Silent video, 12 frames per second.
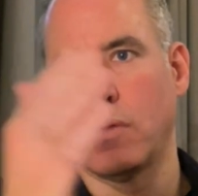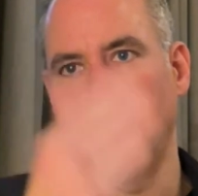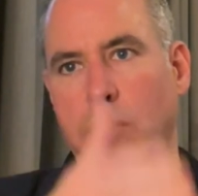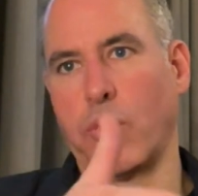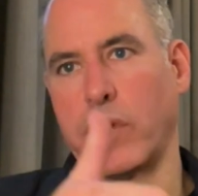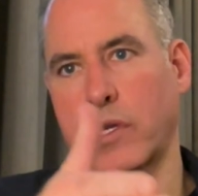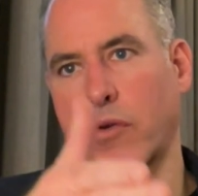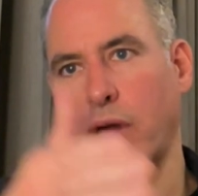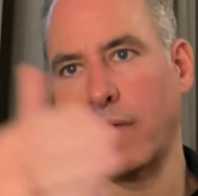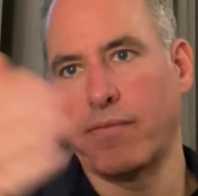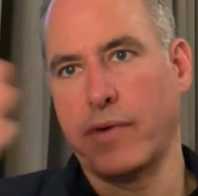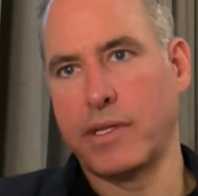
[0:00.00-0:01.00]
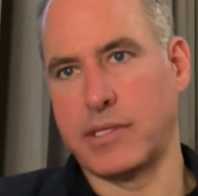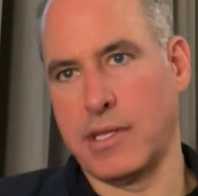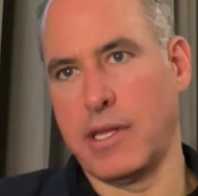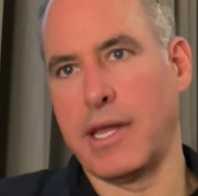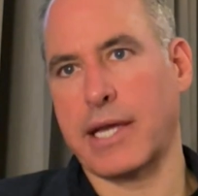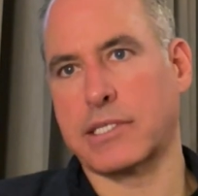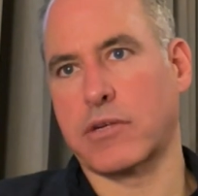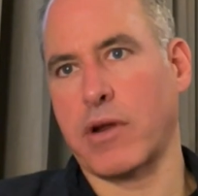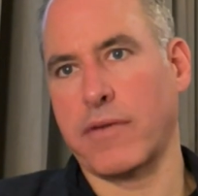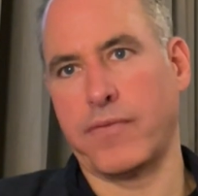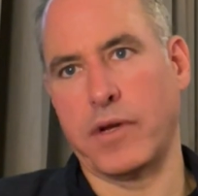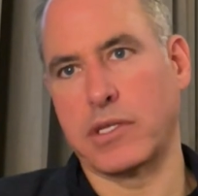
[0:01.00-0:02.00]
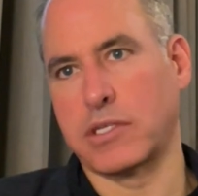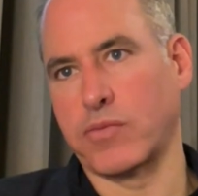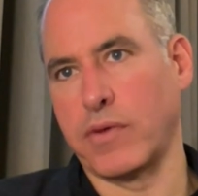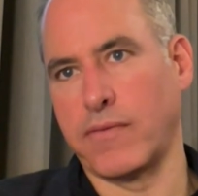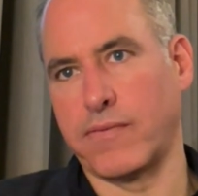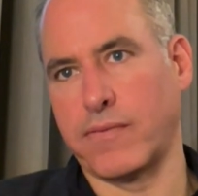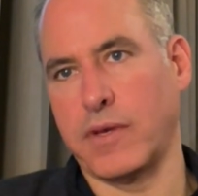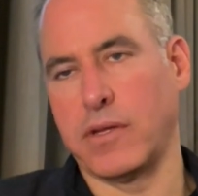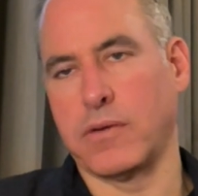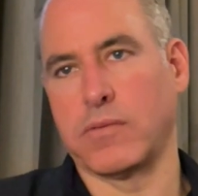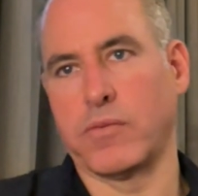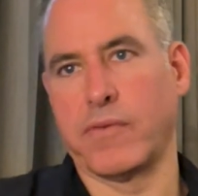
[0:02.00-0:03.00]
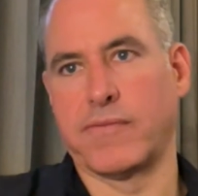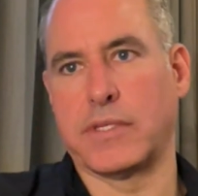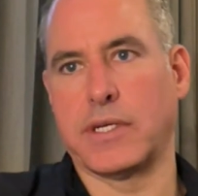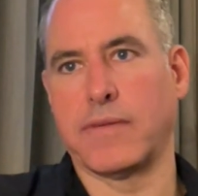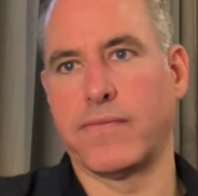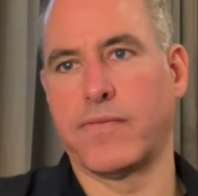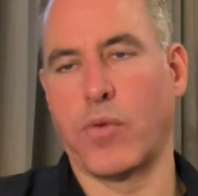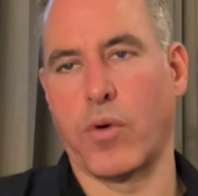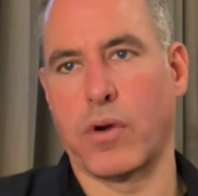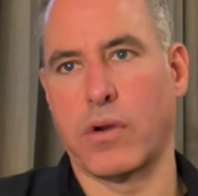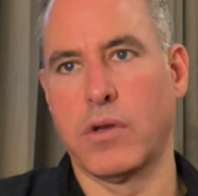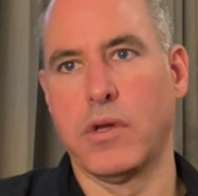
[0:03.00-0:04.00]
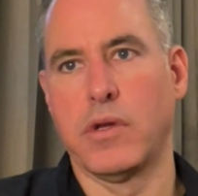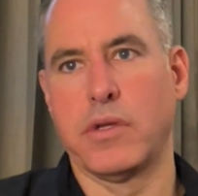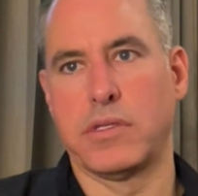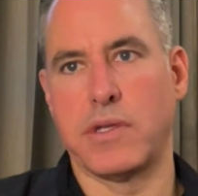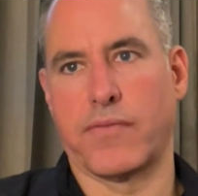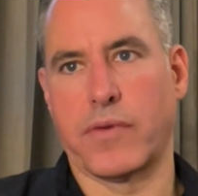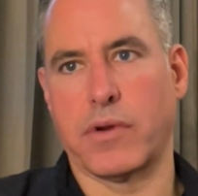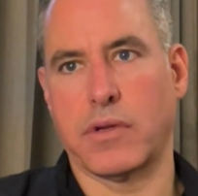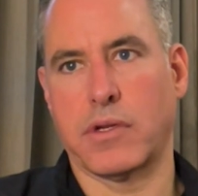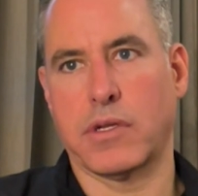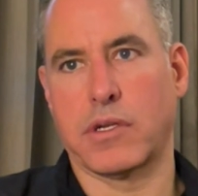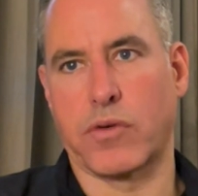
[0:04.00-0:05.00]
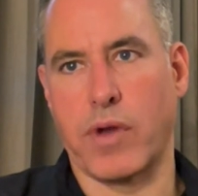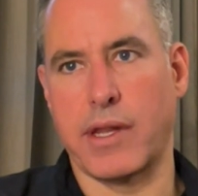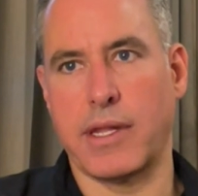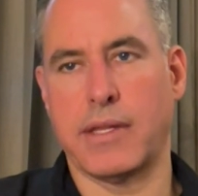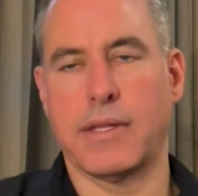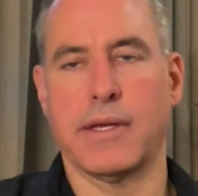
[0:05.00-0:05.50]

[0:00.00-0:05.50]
one credit fund to the next credit fund, because we've done 4 different credit